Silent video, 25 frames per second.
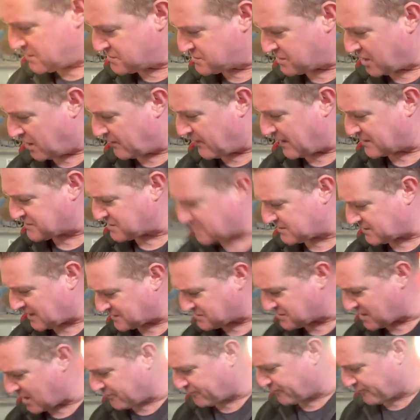So
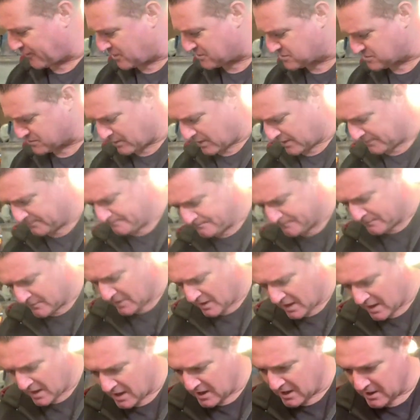that's our first one,
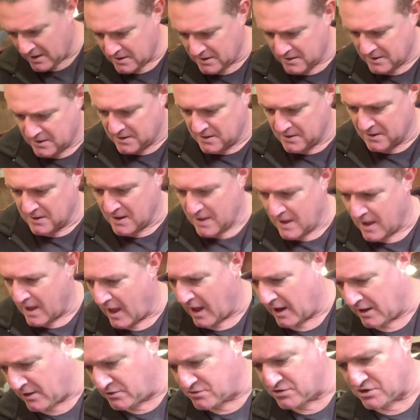and
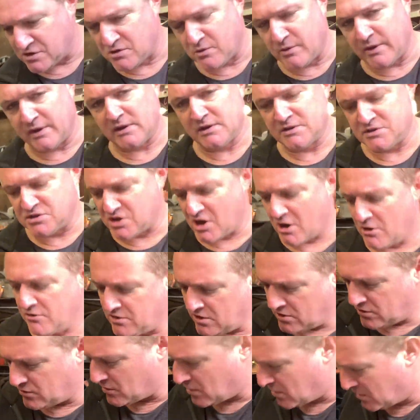I'll just quickly show
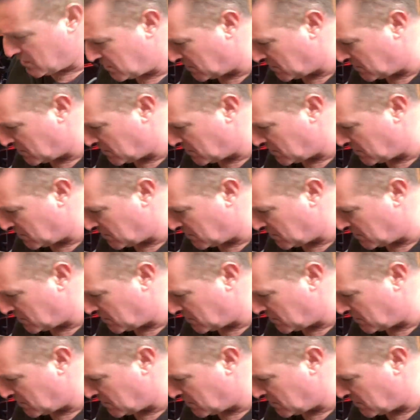you